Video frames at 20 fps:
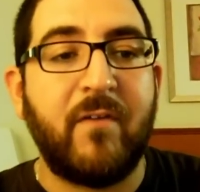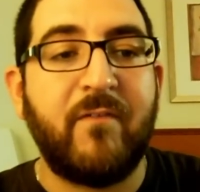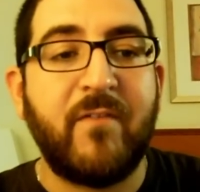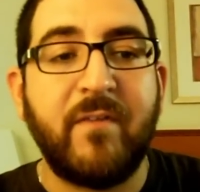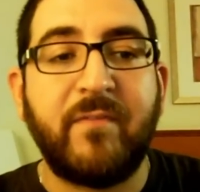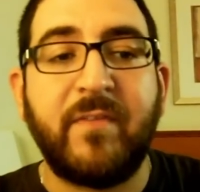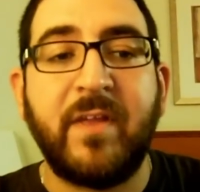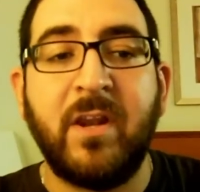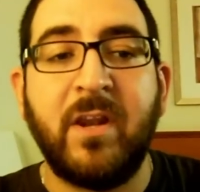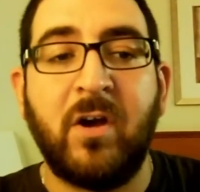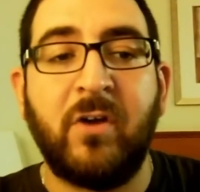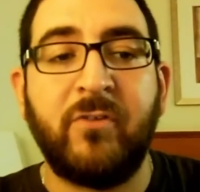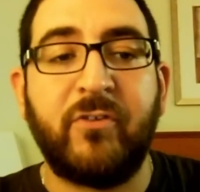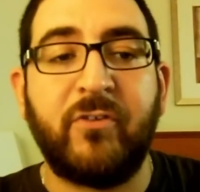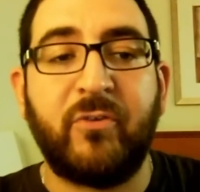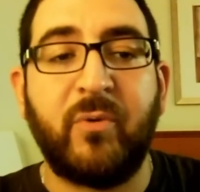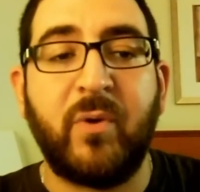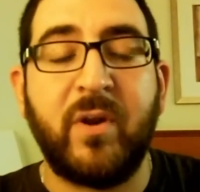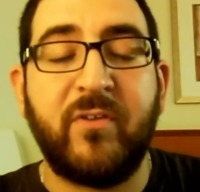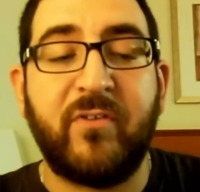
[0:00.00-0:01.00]

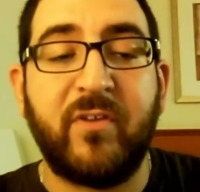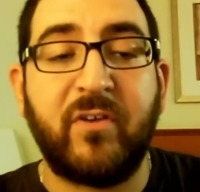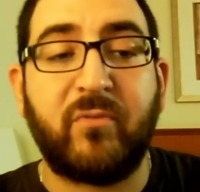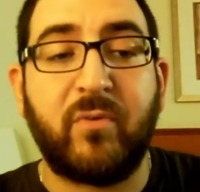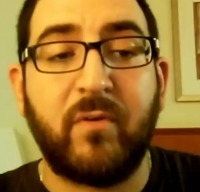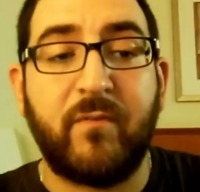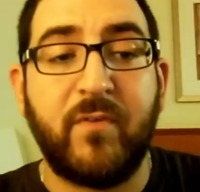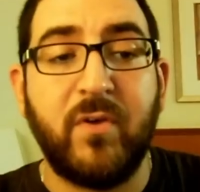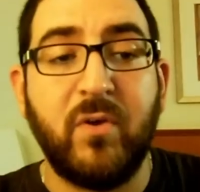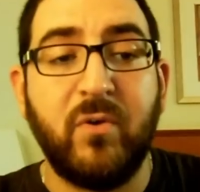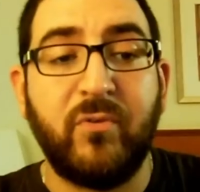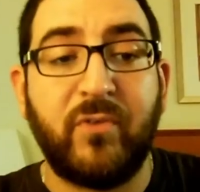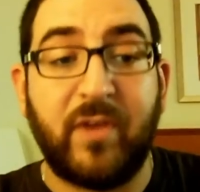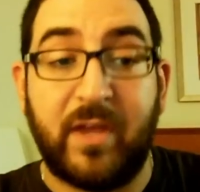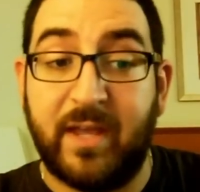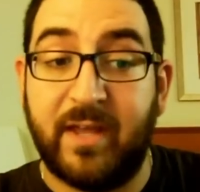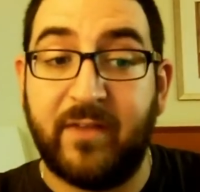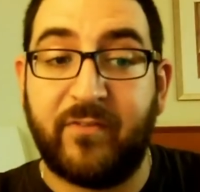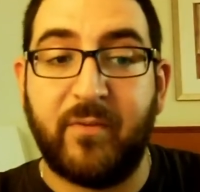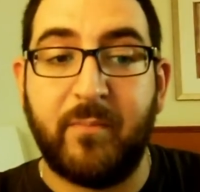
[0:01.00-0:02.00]
1,526 reviews,
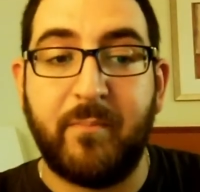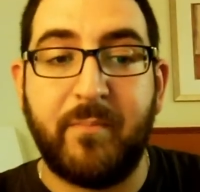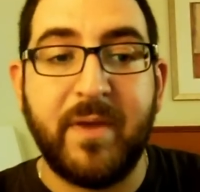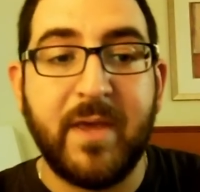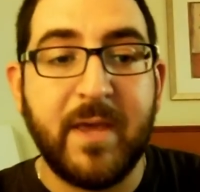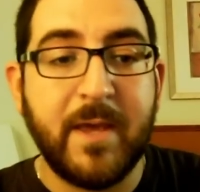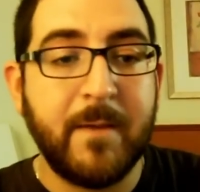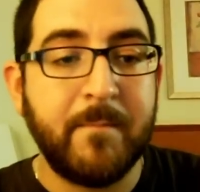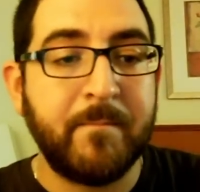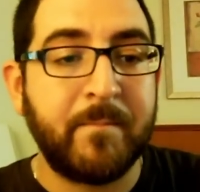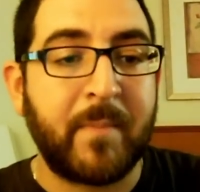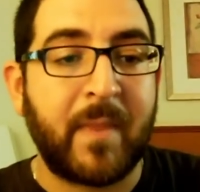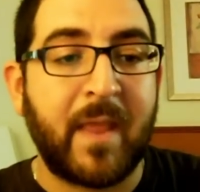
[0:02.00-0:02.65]
it gets a B,